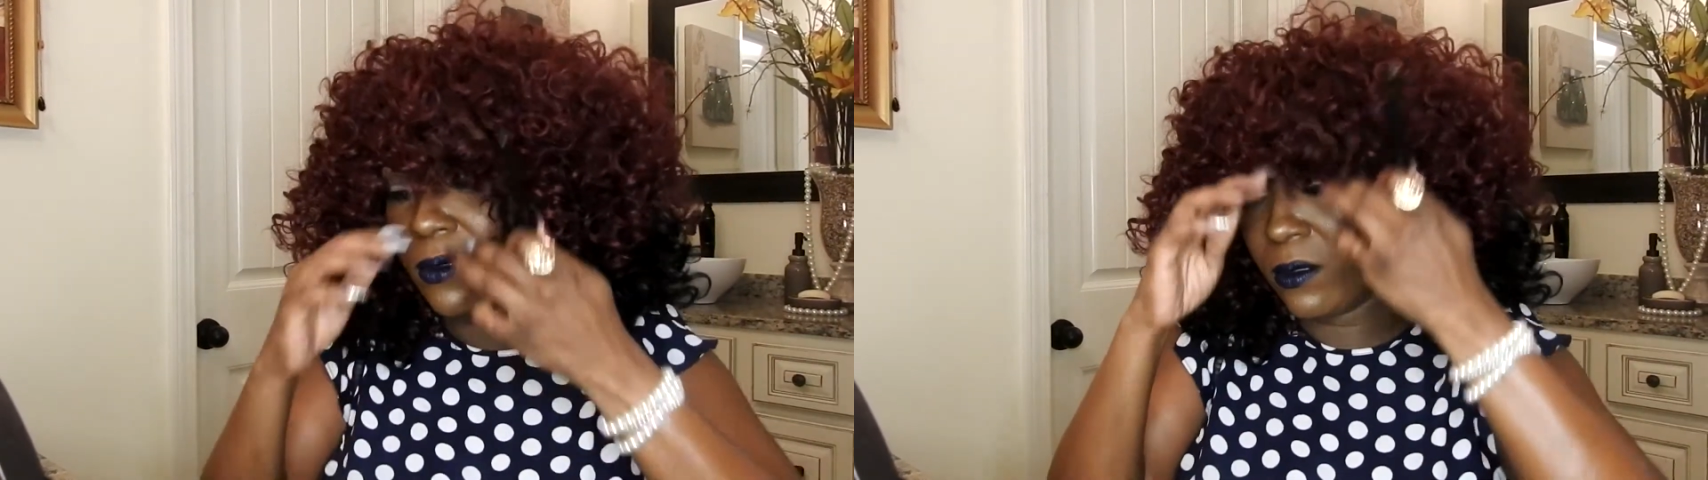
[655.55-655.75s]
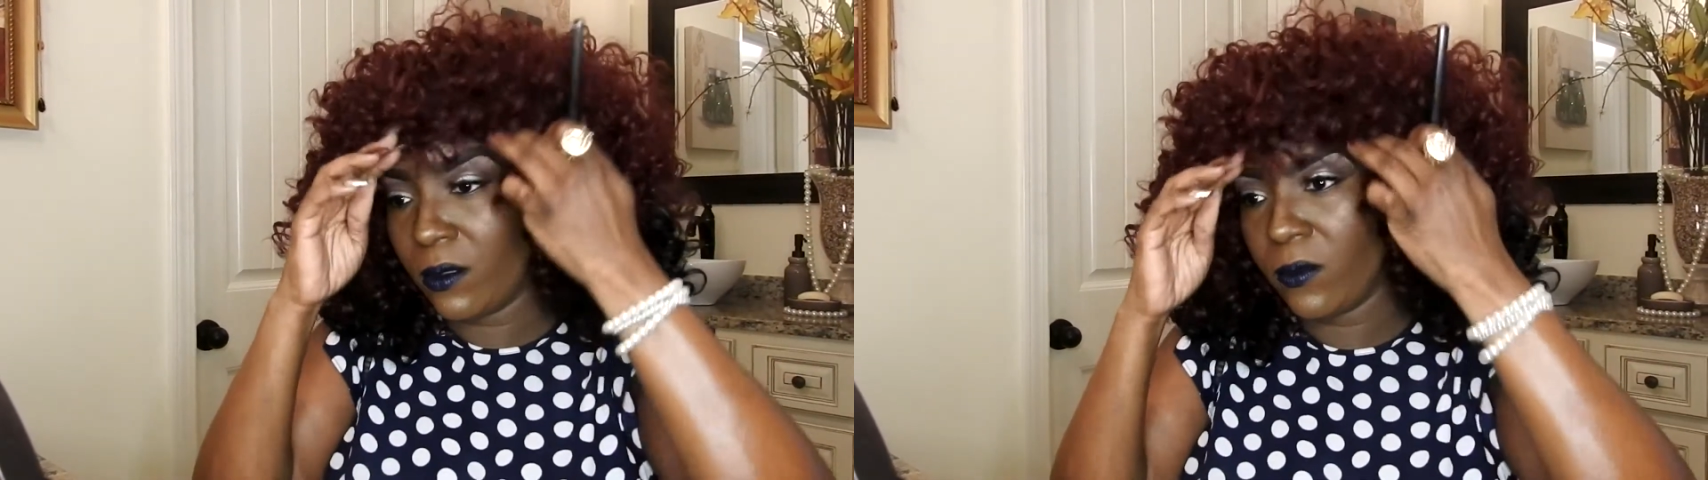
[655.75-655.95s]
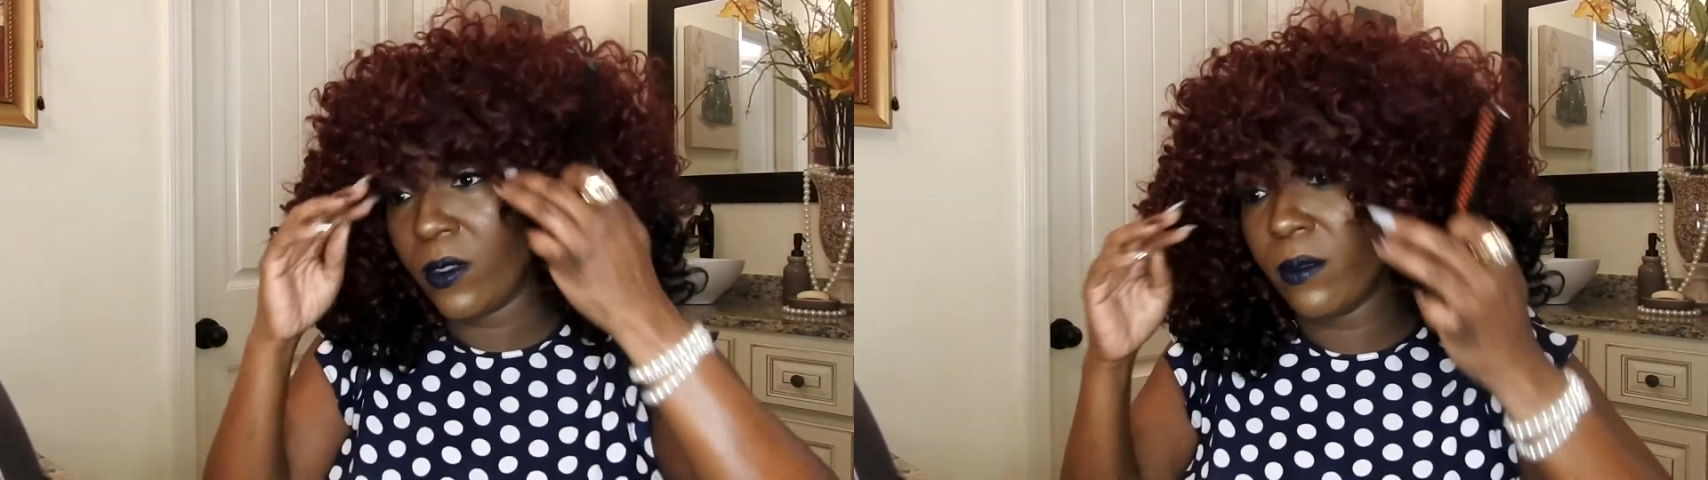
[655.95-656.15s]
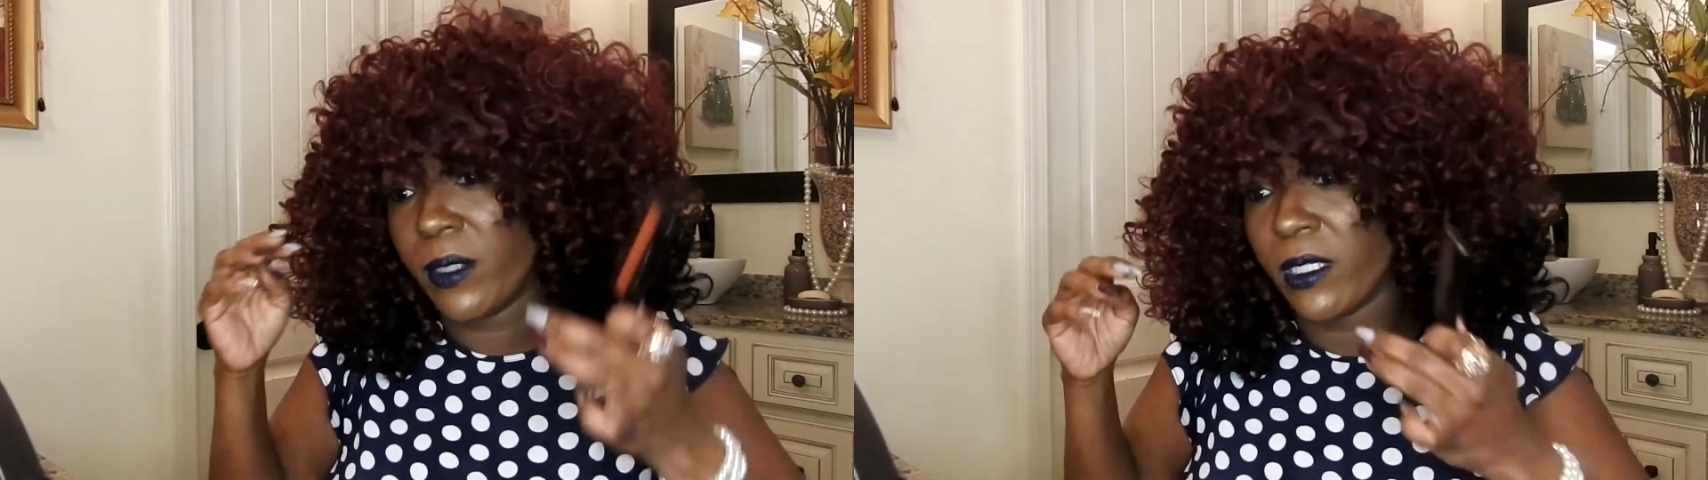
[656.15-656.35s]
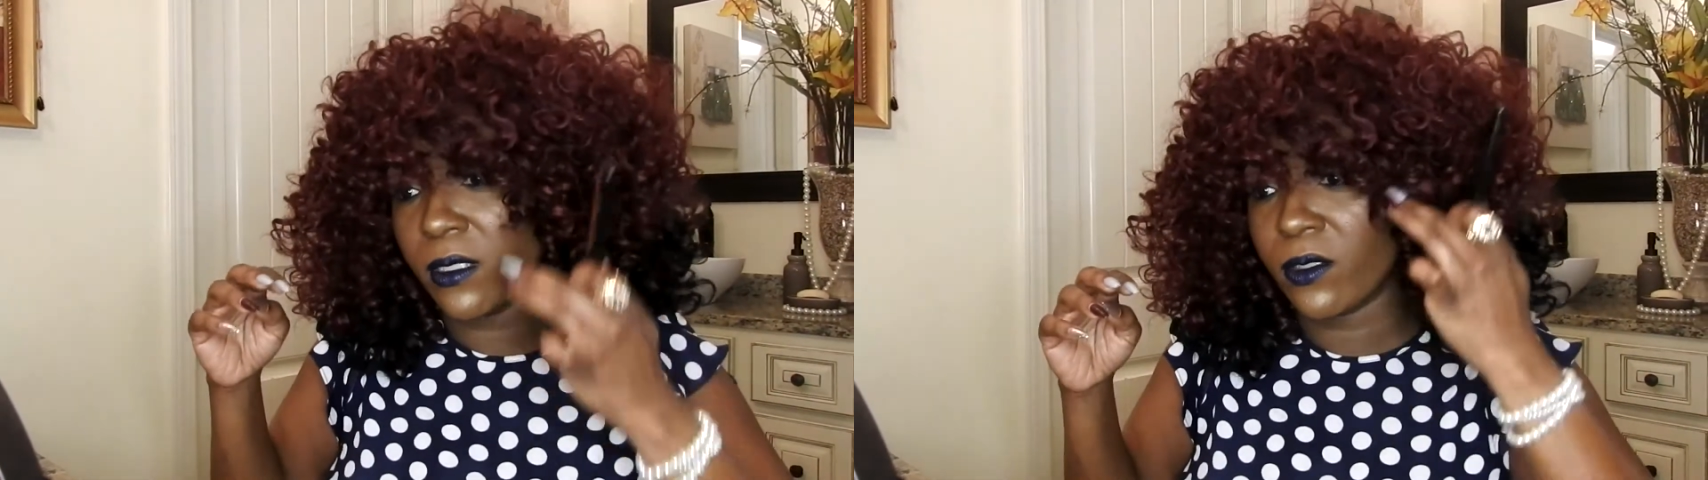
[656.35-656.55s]
You don't want to
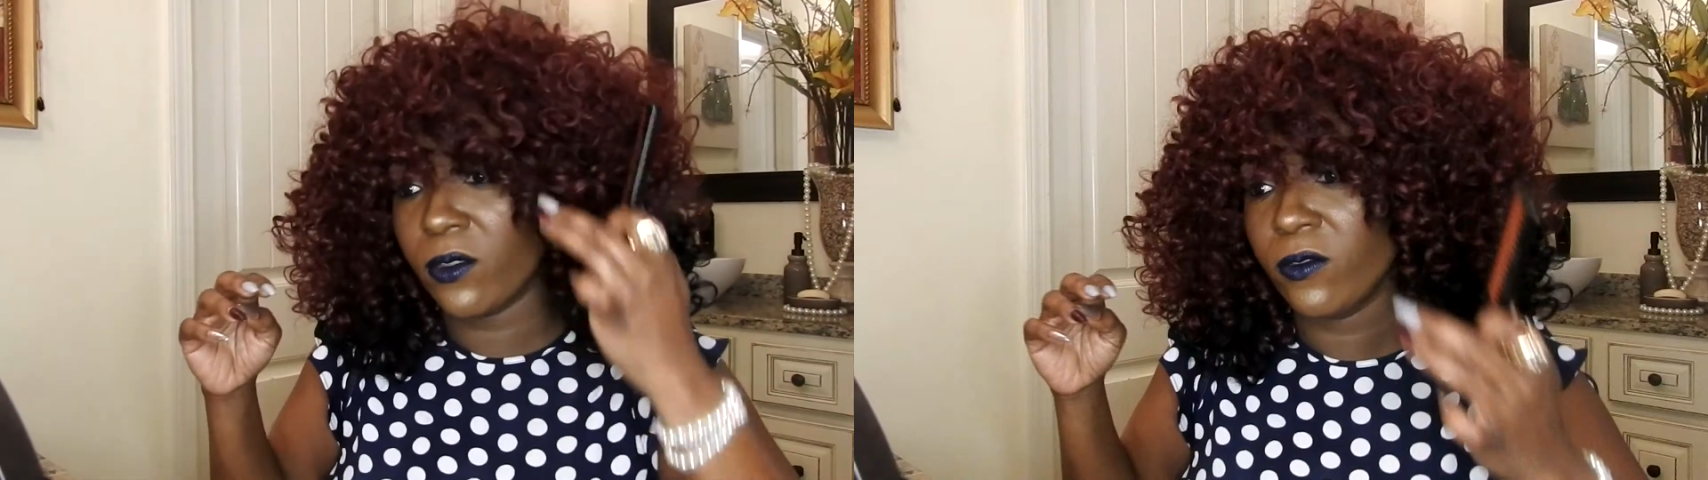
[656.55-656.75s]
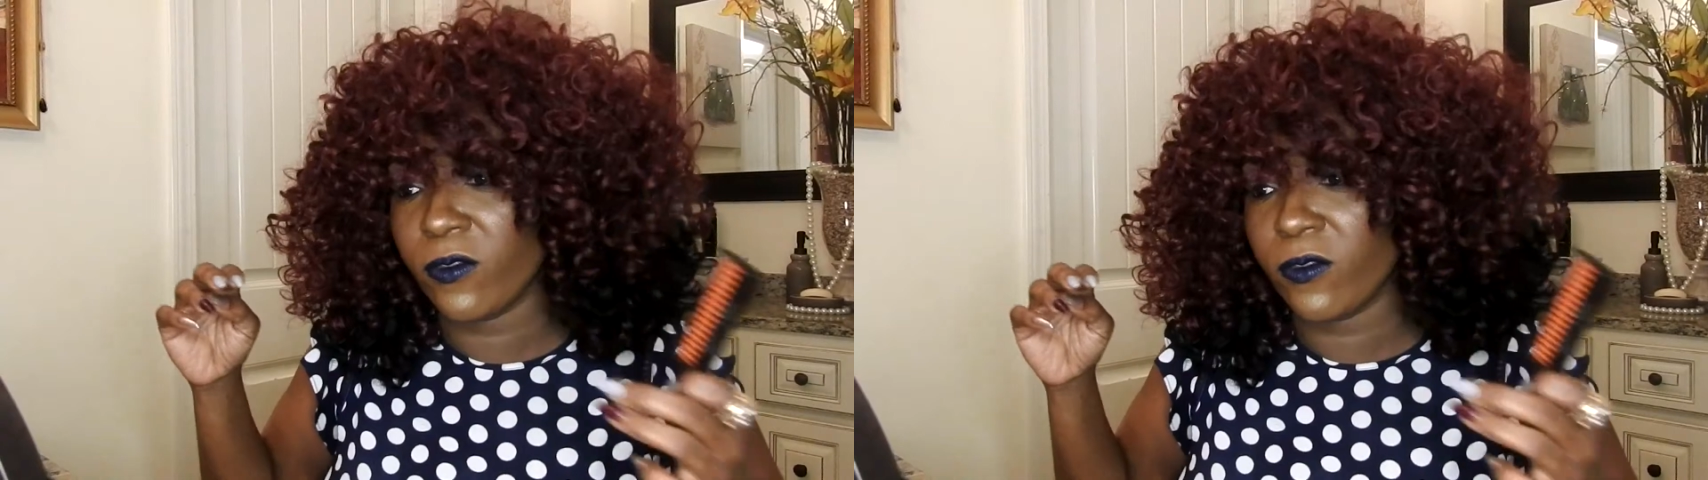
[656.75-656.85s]
make it too